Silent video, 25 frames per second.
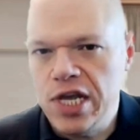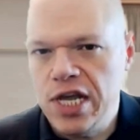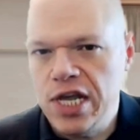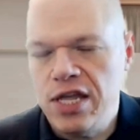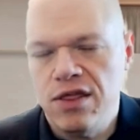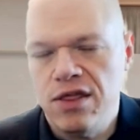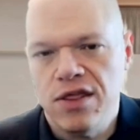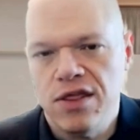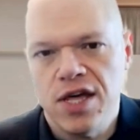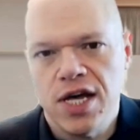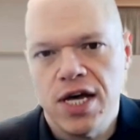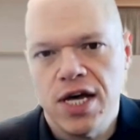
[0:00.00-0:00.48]

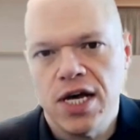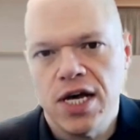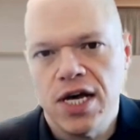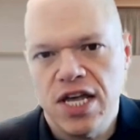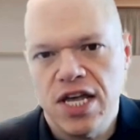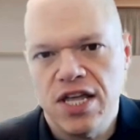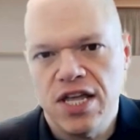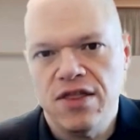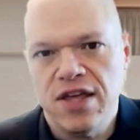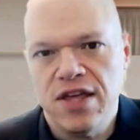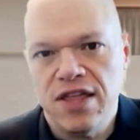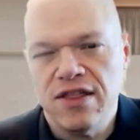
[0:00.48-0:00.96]
In
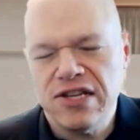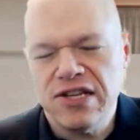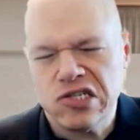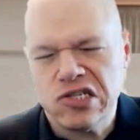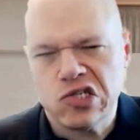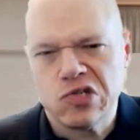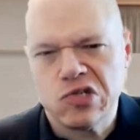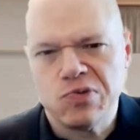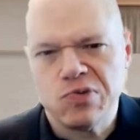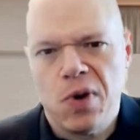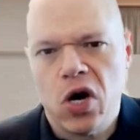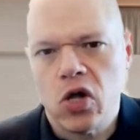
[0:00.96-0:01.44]
the
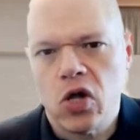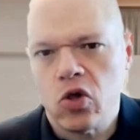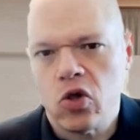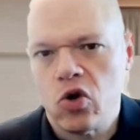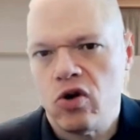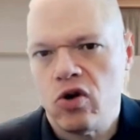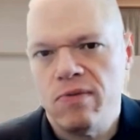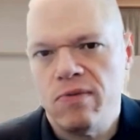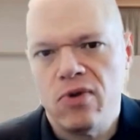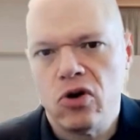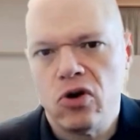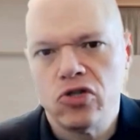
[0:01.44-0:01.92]

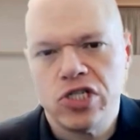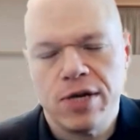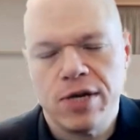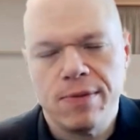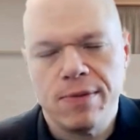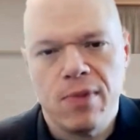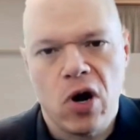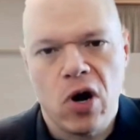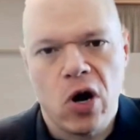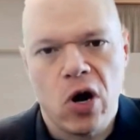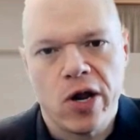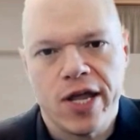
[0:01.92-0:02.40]
smaller
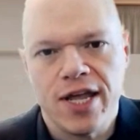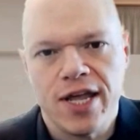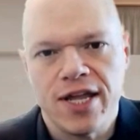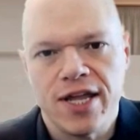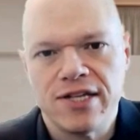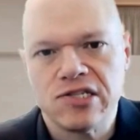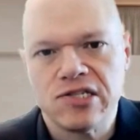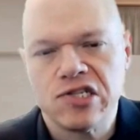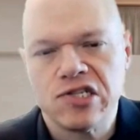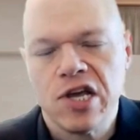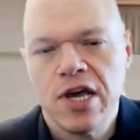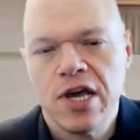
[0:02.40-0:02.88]
emerging
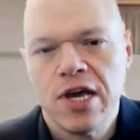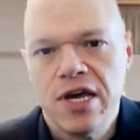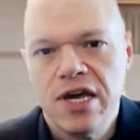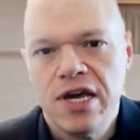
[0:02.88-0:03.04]
markets,